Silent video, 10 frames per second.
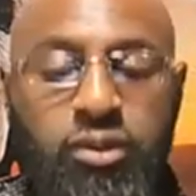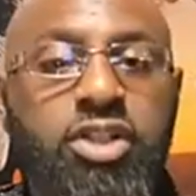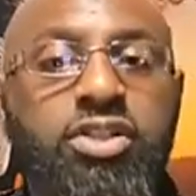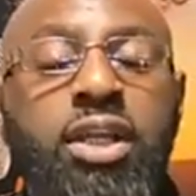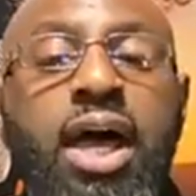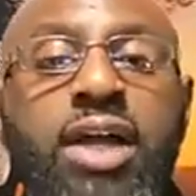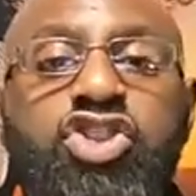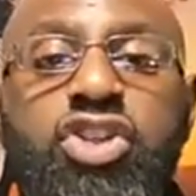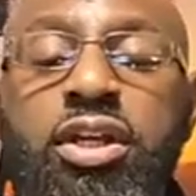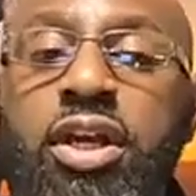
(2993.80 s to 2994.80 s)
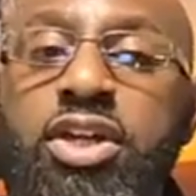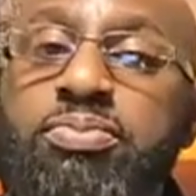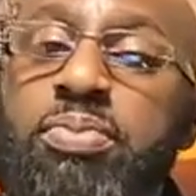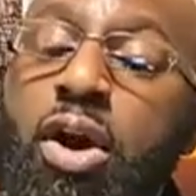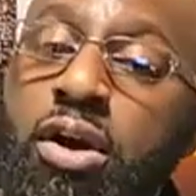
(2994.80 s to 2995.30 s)
This election is
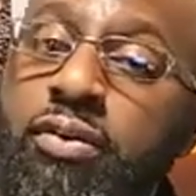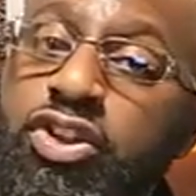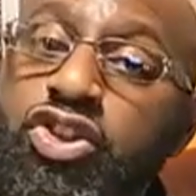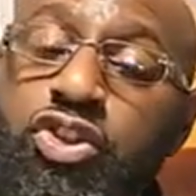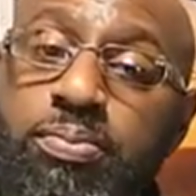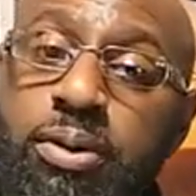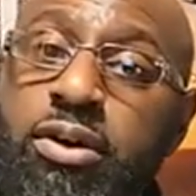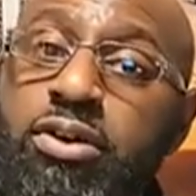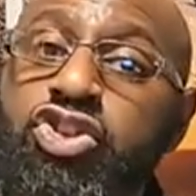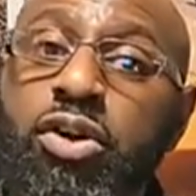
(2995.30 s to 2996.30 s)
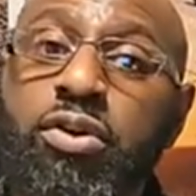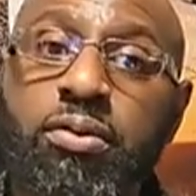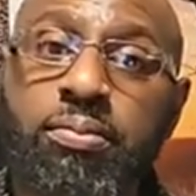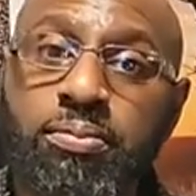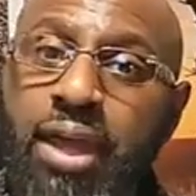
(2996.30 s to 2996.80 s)
part of a
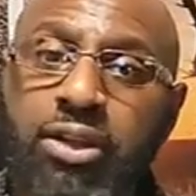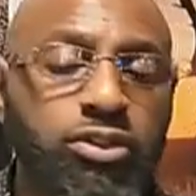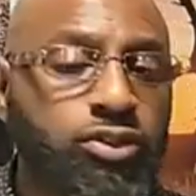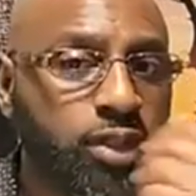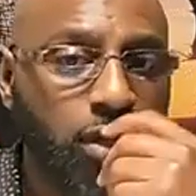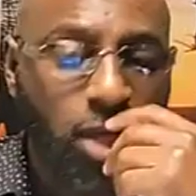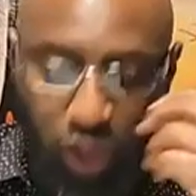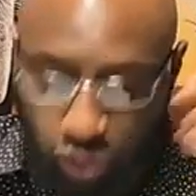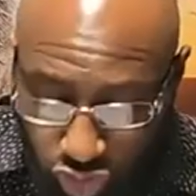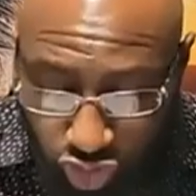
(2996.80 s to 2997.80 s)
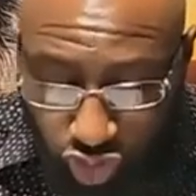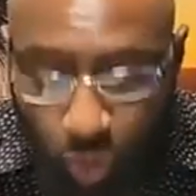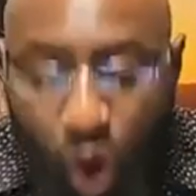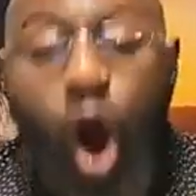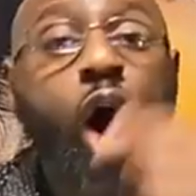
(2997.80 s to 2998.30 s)
spiritual battle. You see,
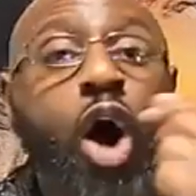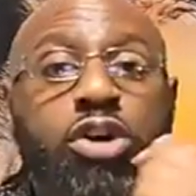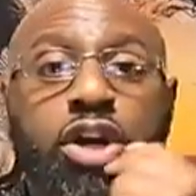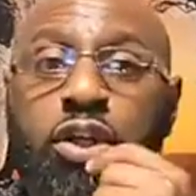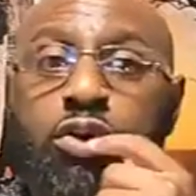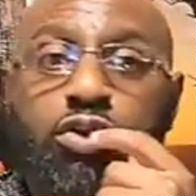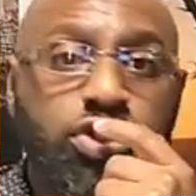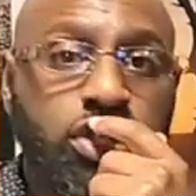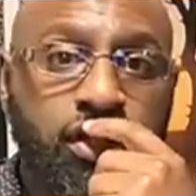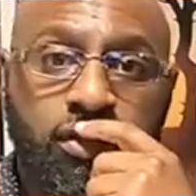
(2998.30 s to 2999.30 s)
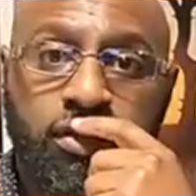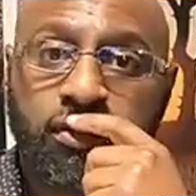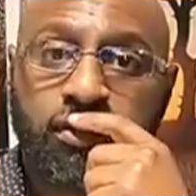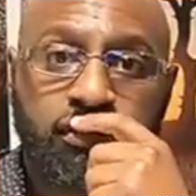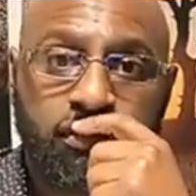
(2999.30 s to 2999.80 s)
strong delusion.
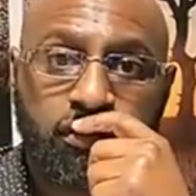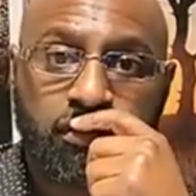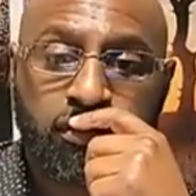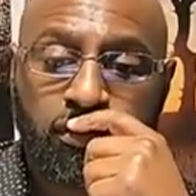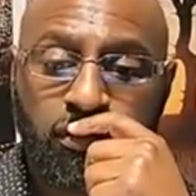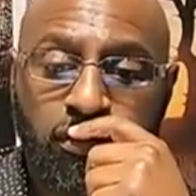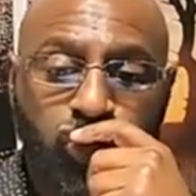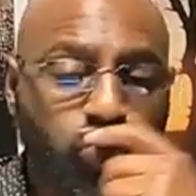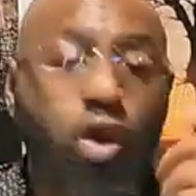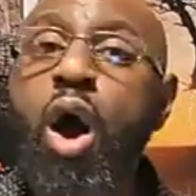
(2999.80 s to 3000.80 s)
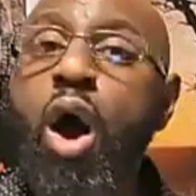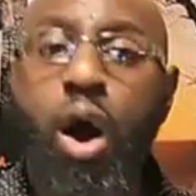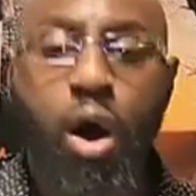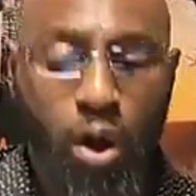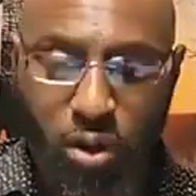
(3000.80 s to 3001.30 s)

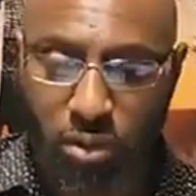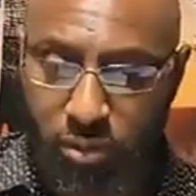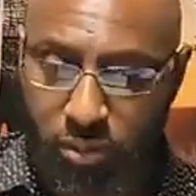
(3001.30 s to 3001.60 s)
Strong.